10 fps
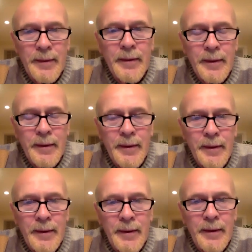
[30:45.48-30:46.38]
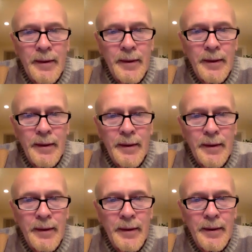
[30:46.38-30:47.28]

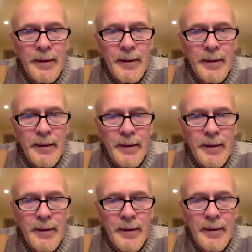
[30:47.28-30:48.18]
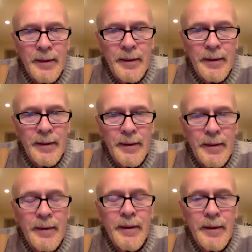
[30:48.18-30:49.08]

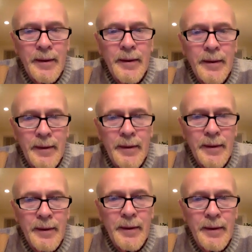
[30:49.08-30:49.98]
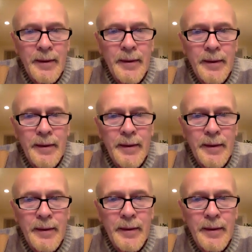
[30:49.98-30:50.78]
The person shown says nothing.